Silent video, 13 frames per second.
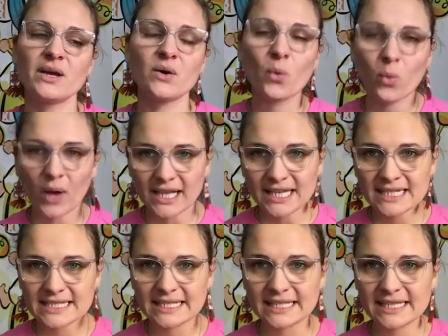
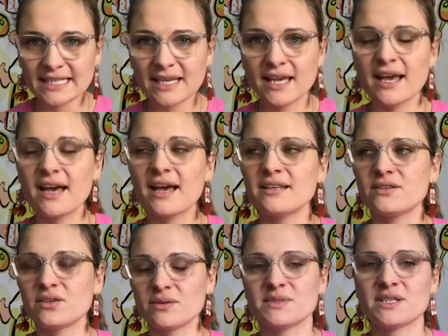quality in
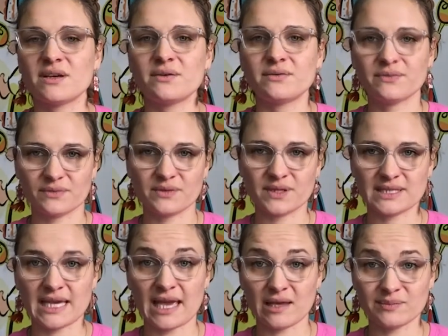terms of the
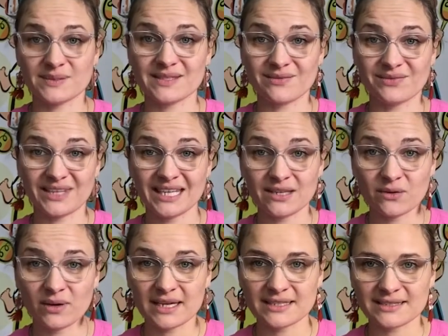types of
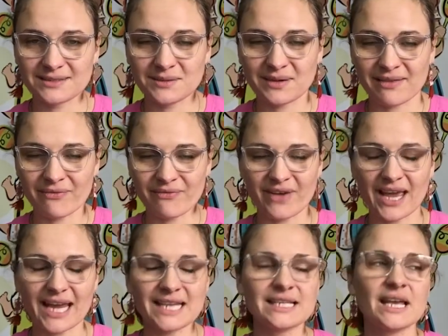quinoas you can
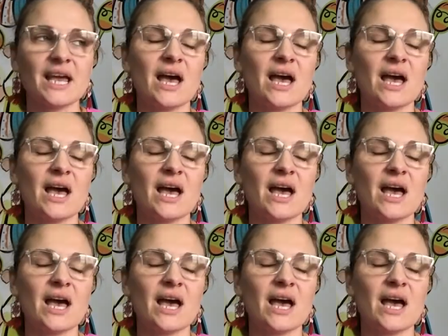find,